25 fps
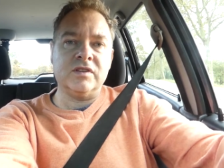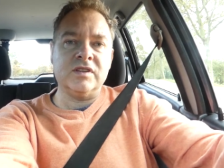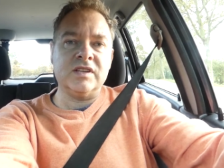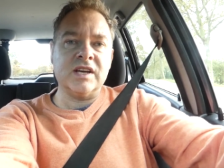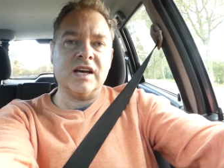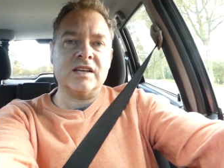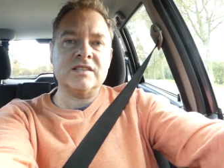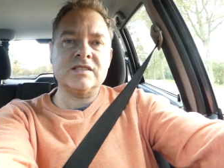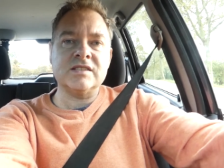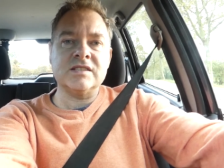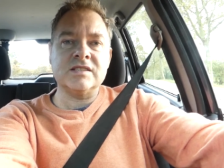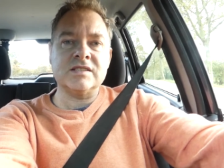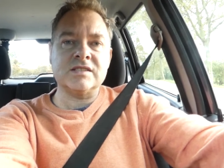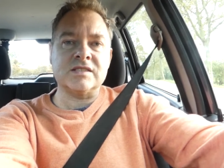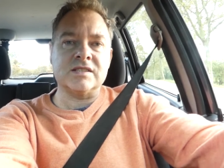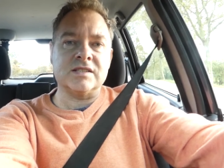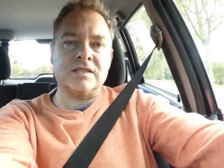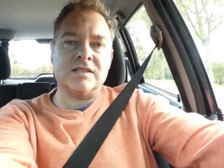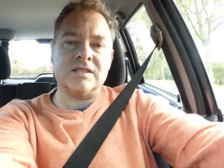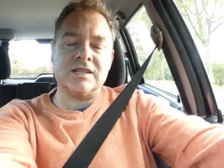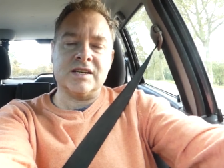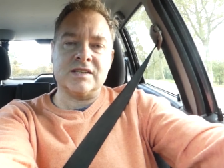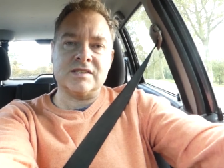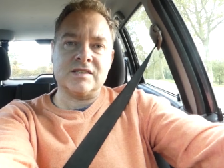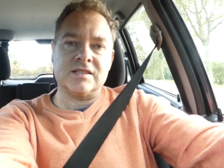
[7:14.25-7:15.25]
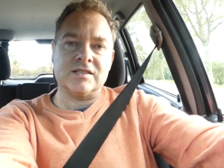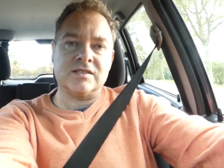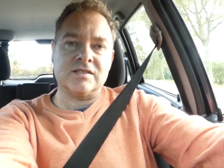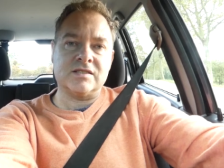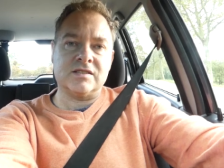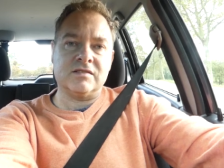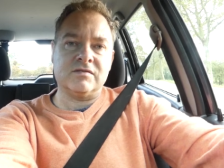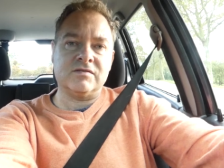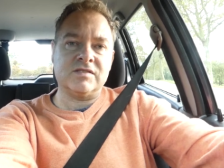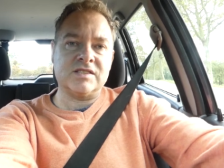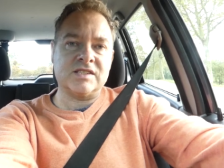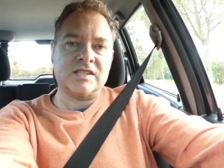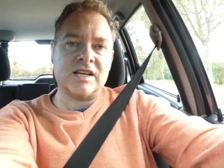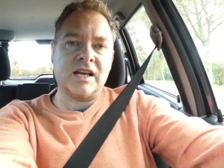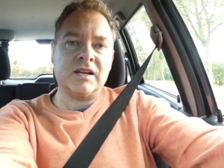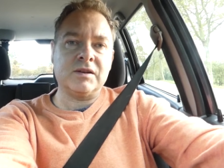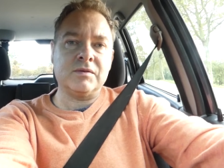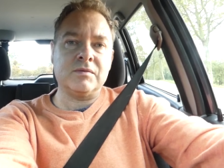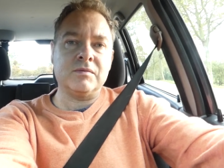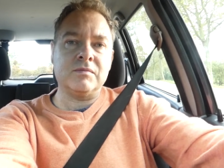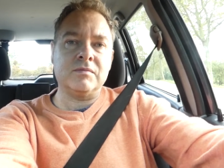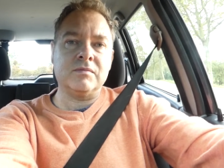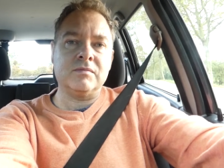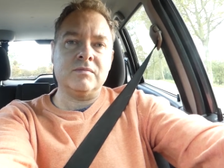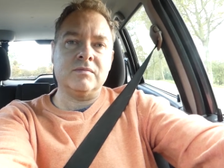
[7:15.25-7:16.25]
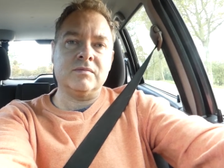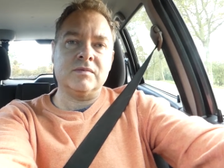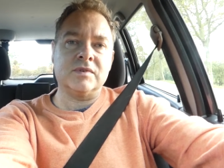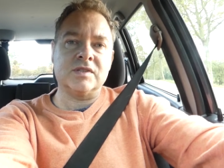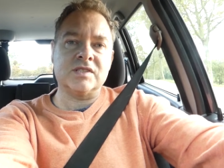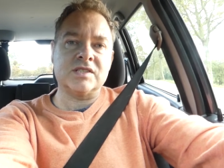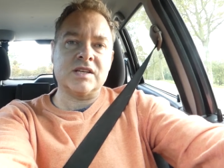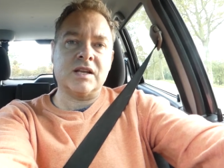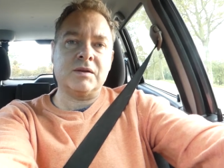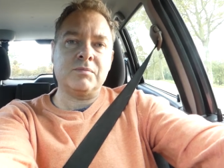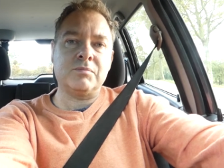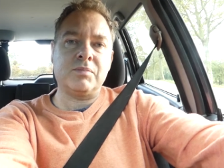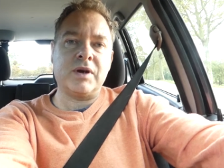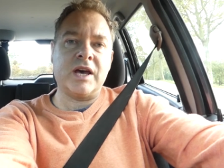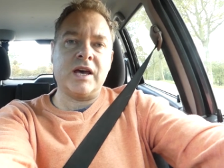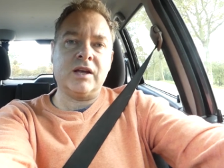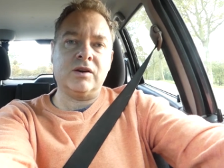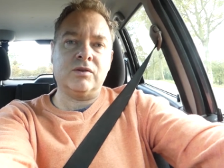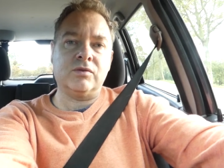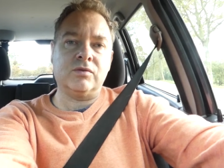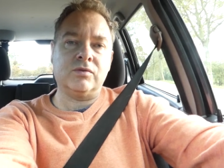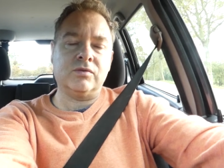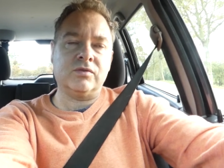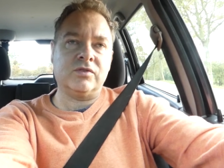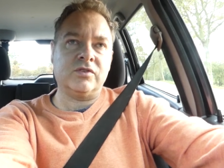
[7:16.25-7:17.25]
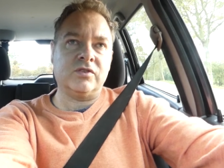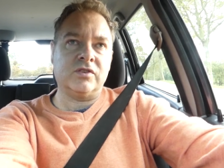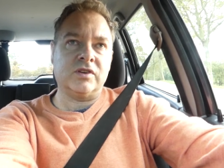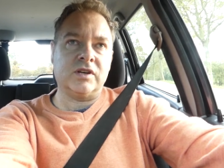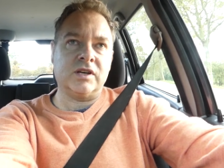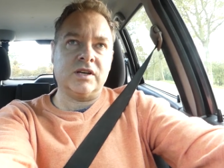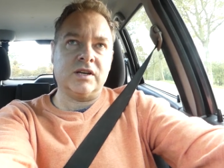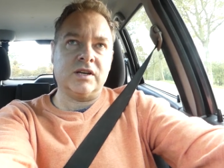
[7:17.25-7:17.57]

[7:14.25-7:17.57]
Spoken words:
dozens and dozens of sun panels